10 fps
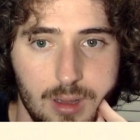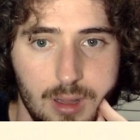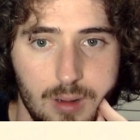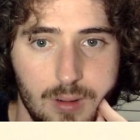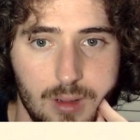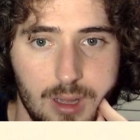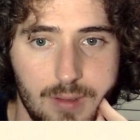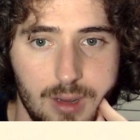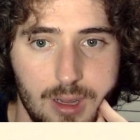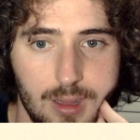They don't
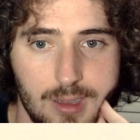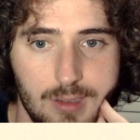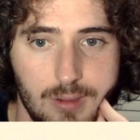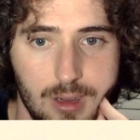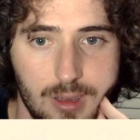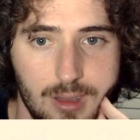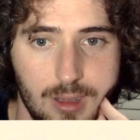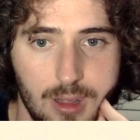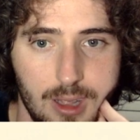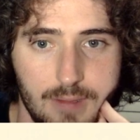have any of these squares, and they
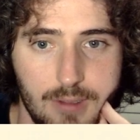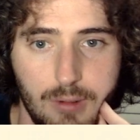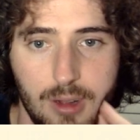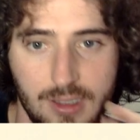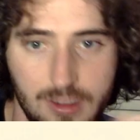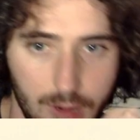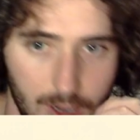only have the one square